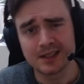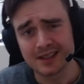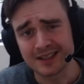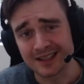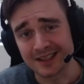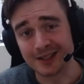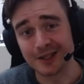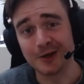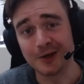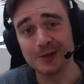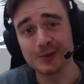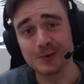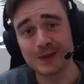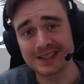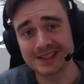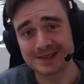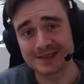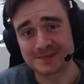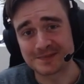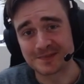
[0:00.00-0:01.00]
Hello and
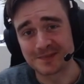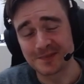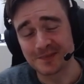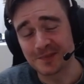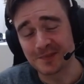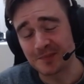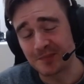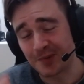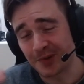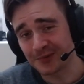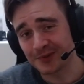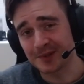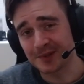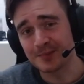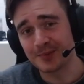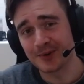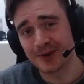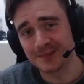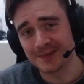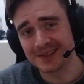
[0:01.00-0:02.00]
welcome. Birthday
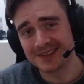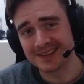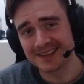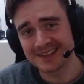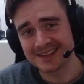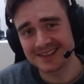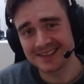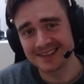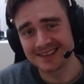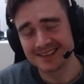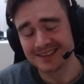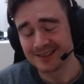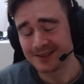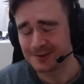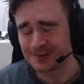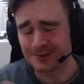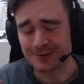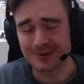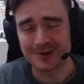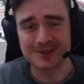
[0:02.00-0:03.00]
boy Midnight here,
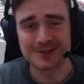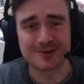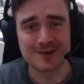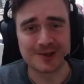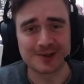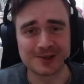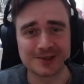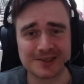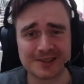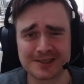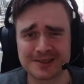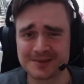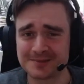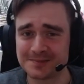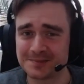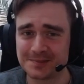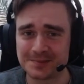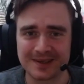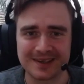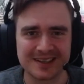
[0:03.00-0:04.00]
1 year older,
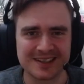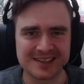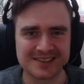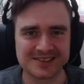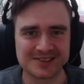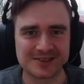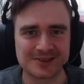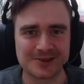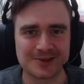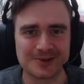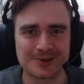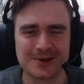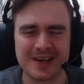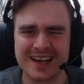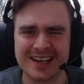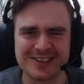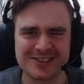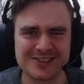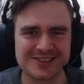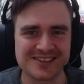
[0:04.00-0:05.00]
but as you know,
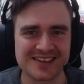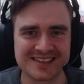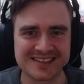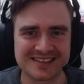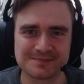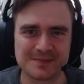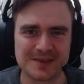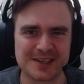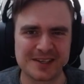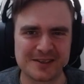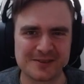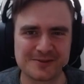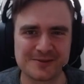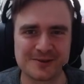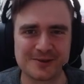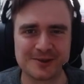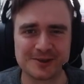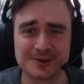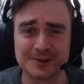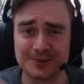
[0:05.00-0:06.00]
age doesn't matter
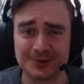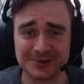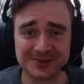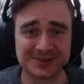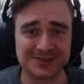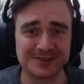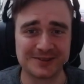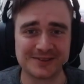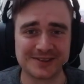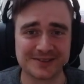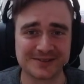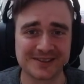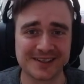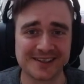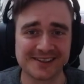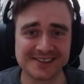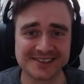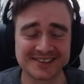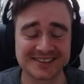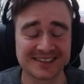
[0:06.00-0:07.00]
for a true servant of
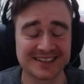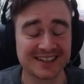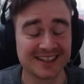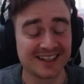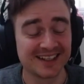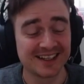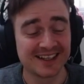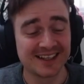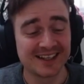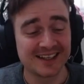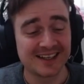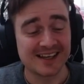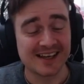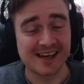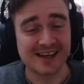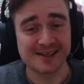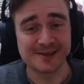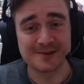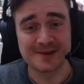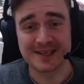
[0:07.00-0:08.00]
chaos.
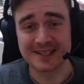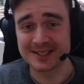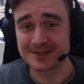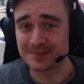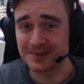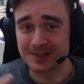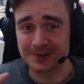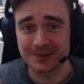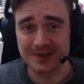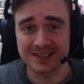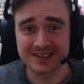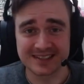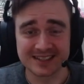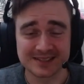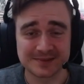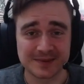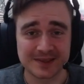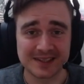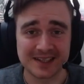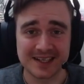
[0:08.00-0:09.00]
Anyway, it's been a while since
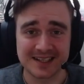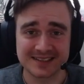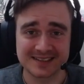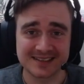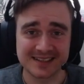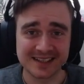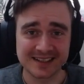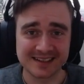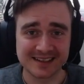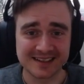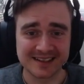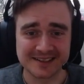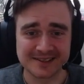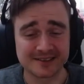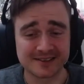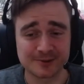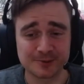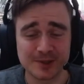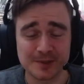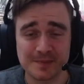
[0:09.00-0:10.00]
my last deck guide.
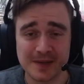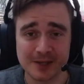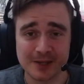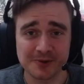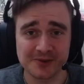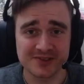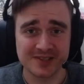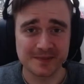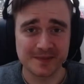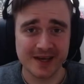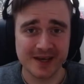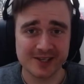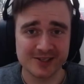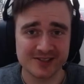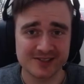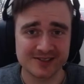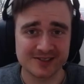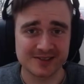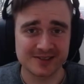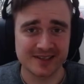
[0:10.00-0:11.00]
We're back with some
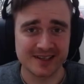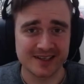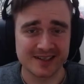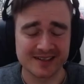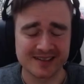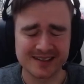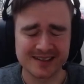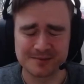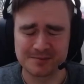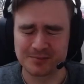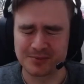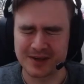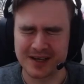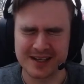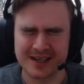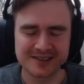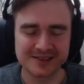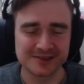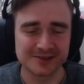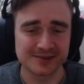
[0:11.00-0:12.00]
agents today, a
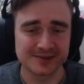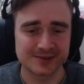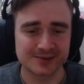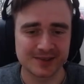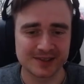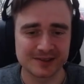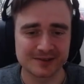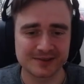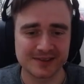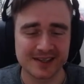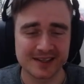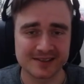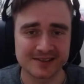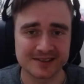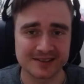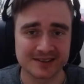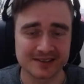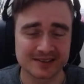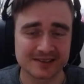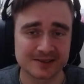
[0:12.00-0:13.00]
brand new strand of
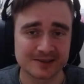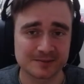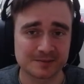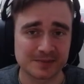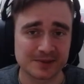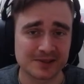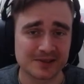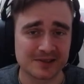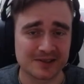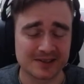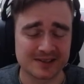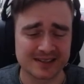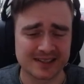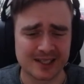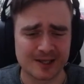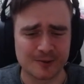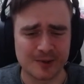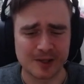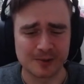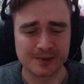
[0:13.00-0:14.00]
cancer, because
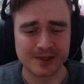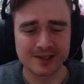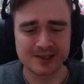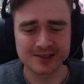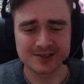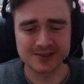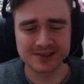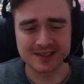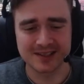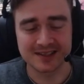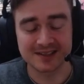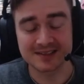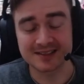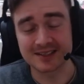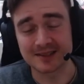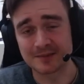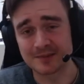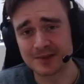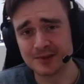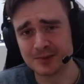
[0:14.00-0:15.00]
we also got
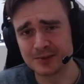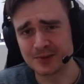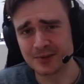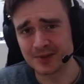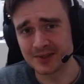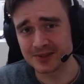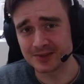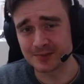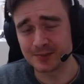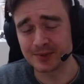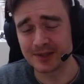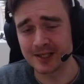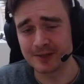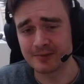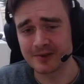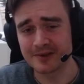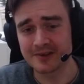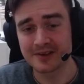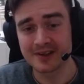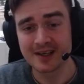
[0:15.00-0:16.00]
some new toys to play
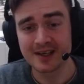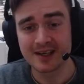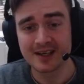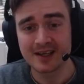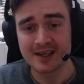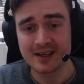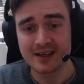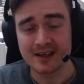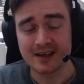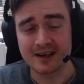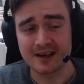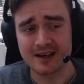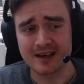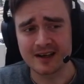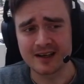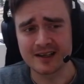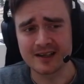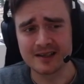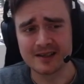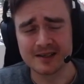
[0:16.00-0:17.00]
with.
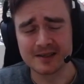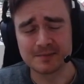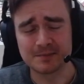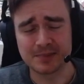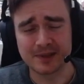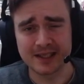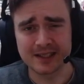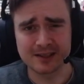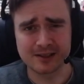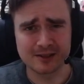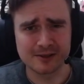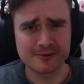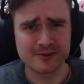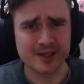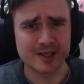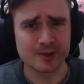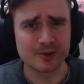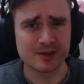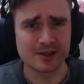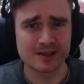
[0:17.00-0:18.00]
I played a lot of
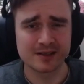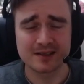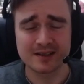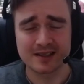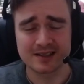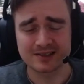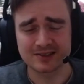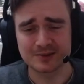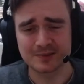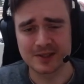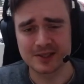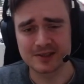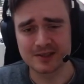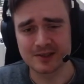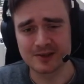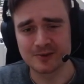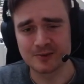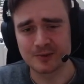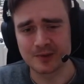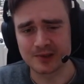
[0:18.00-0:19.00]
Iota, as you might
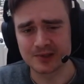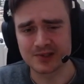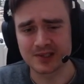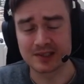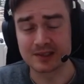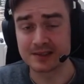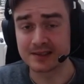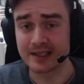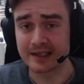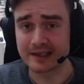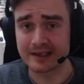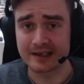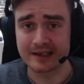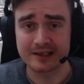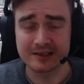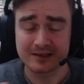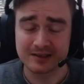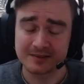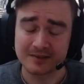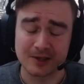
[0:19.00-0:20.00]
know. We also got a deck guide
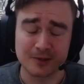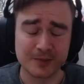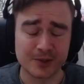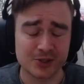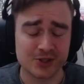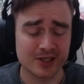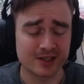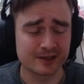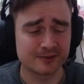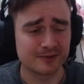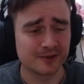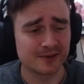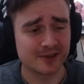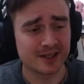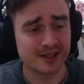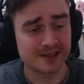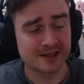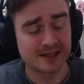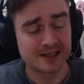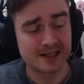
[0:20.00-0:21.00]
on my channel for
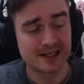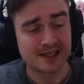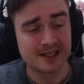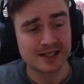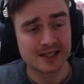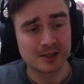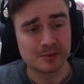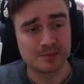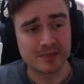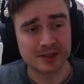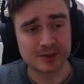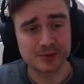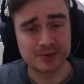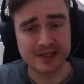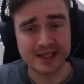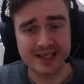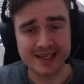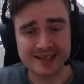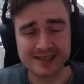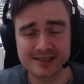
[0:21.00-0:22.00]
that. But
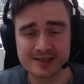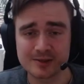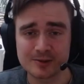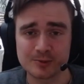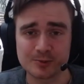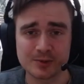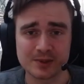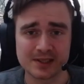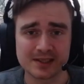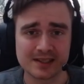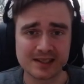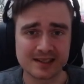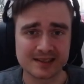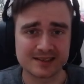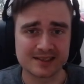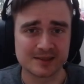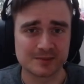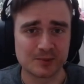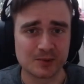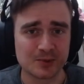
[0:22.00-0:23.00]
today we got
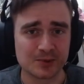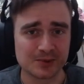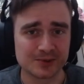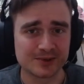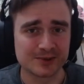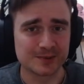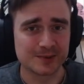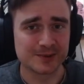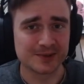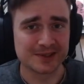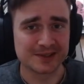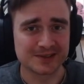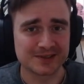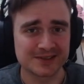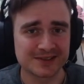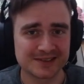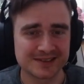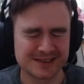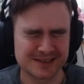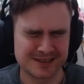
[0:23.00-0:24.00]
some more
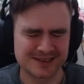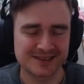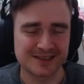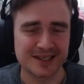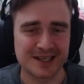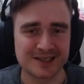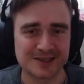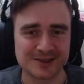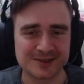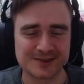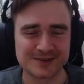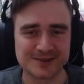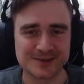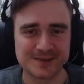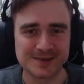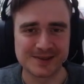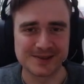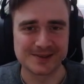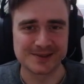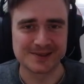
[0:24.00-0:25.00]
Ultramarines. Alice
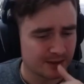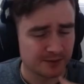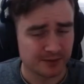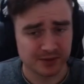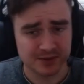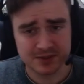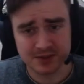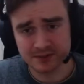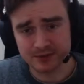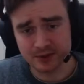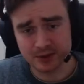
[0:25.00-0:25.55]
Rubio. First of all,